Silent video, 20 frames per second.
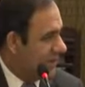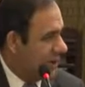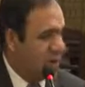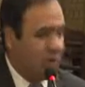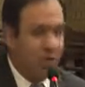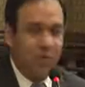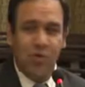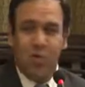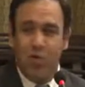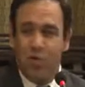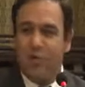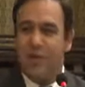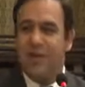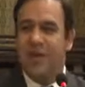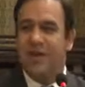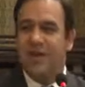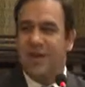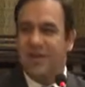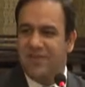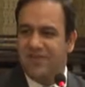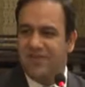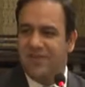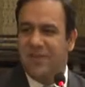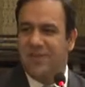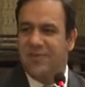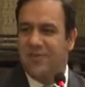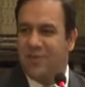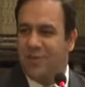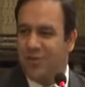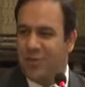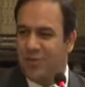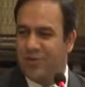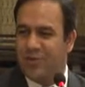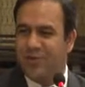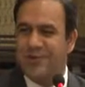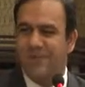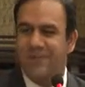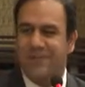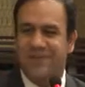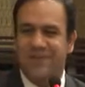You owe me an answer. You owe
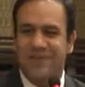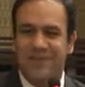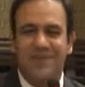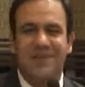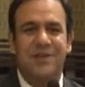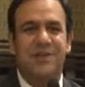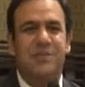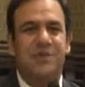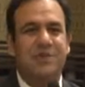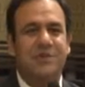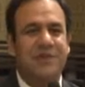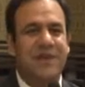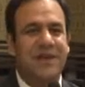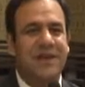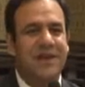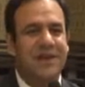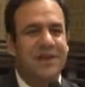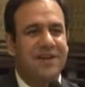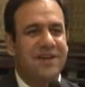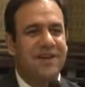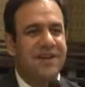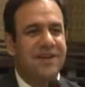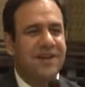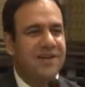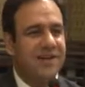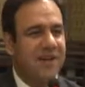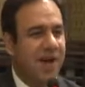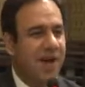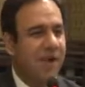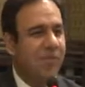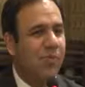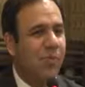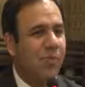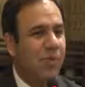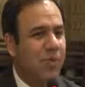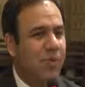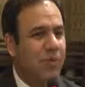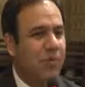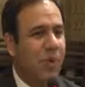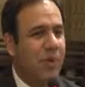these 60%
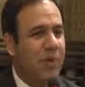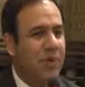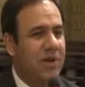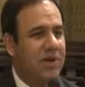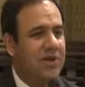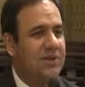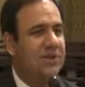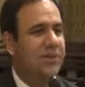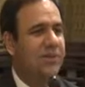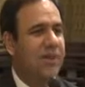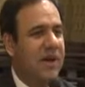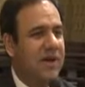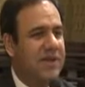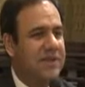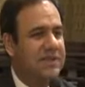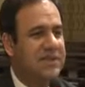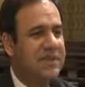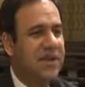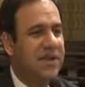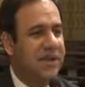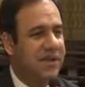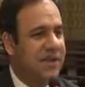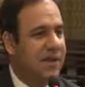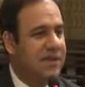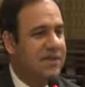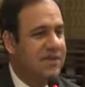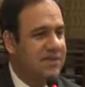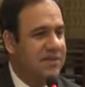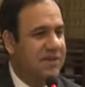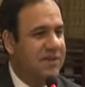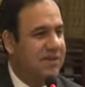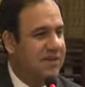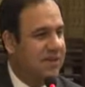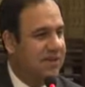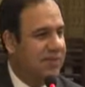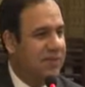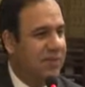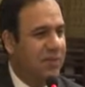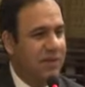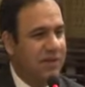young population in Pakistan an answer at
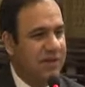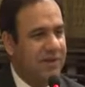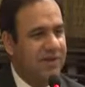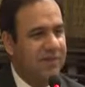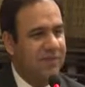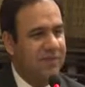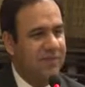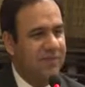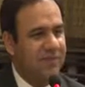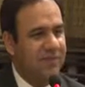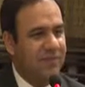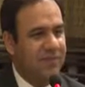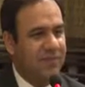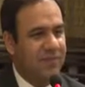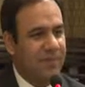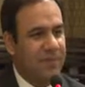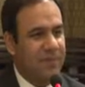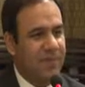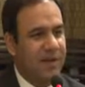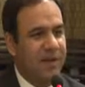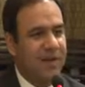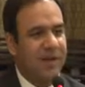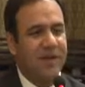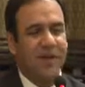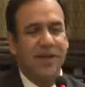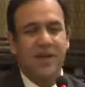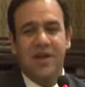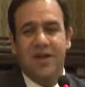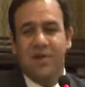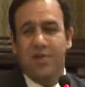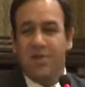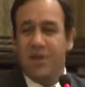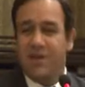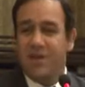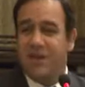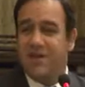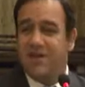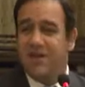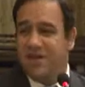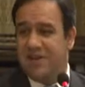this point. Okay?
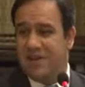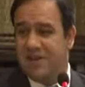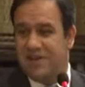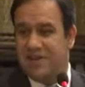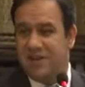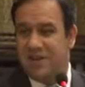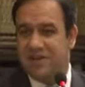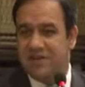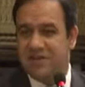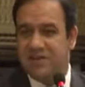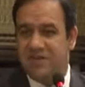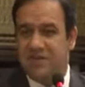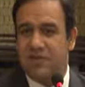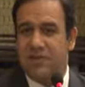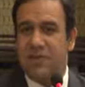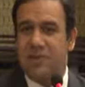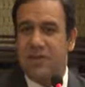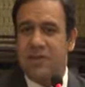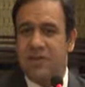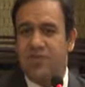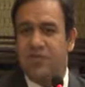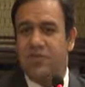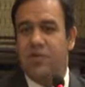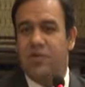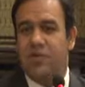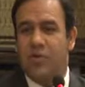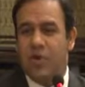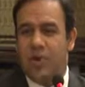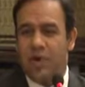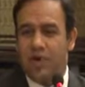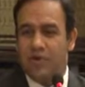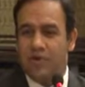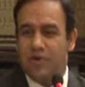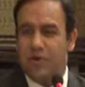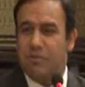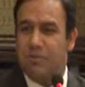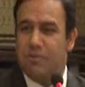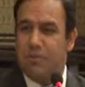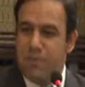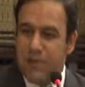Whatever it is, we really need to go out
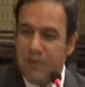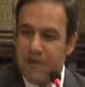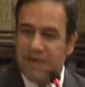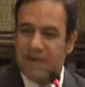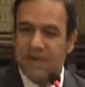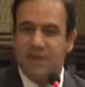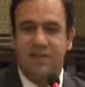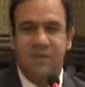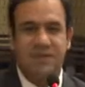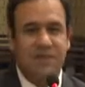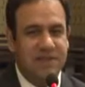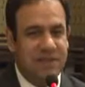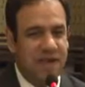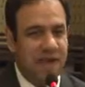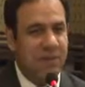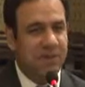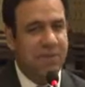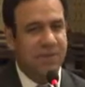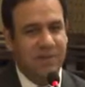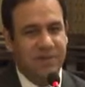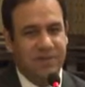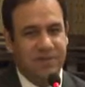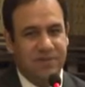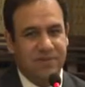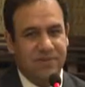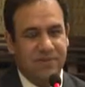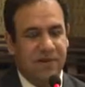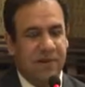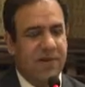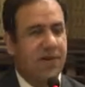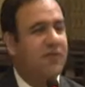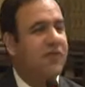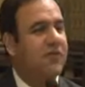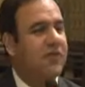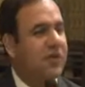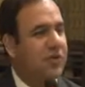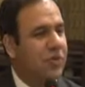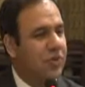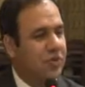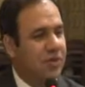and make this happen. And if
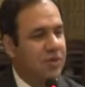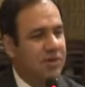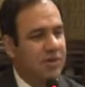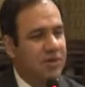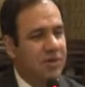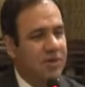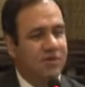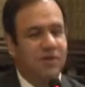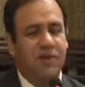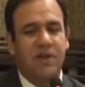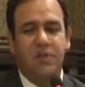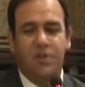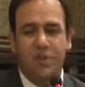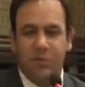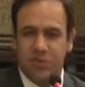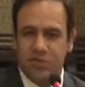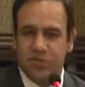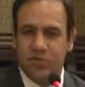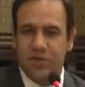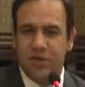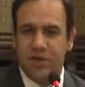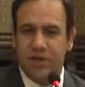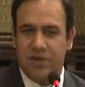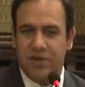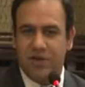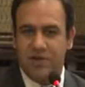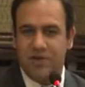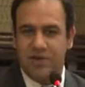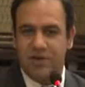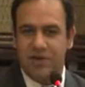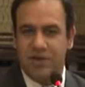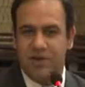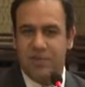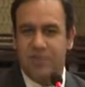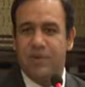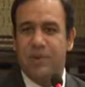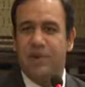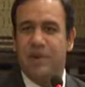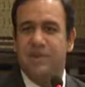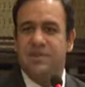we don't, we'll be thrown out.
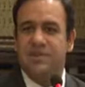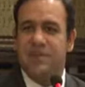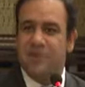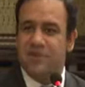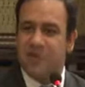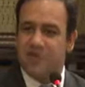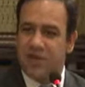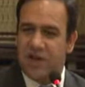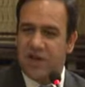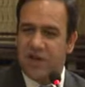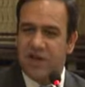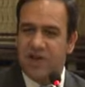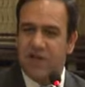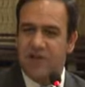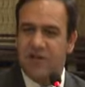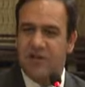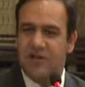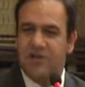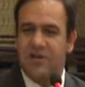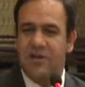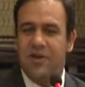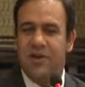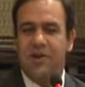Because there's younger,